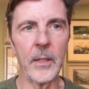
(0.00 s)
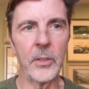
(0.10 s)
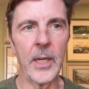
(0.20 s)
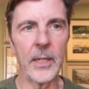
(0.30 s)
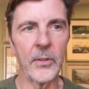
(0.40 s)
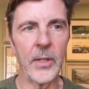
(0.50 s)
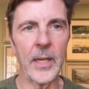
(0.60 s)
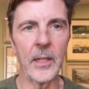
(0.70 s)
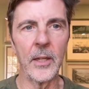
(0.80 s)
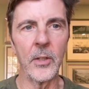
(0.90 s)
check us
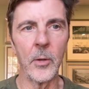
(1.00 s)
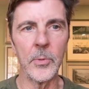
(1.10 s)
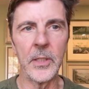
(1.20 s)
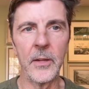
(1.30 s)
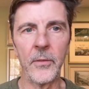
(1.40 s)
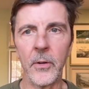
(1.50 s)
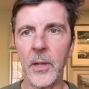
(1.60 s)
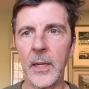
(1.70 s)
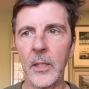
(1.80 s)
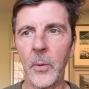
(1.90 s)
out on
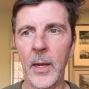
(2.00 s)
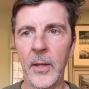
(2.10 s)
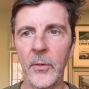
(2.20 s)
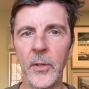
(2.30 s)
dopecfo.us.